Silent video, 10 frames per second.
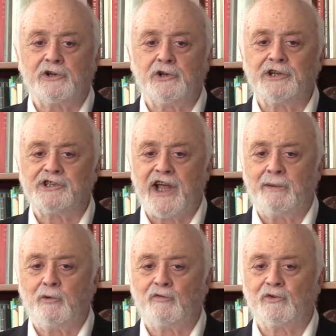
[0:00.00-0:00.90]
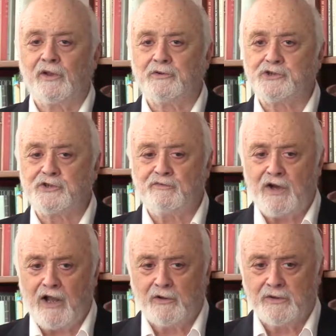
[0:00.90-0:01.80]
a good example for others to
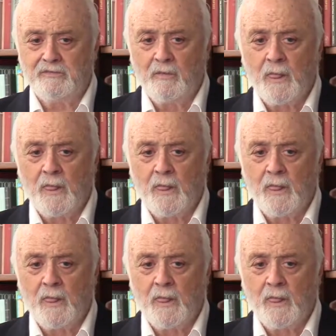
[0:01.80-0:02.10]
follow.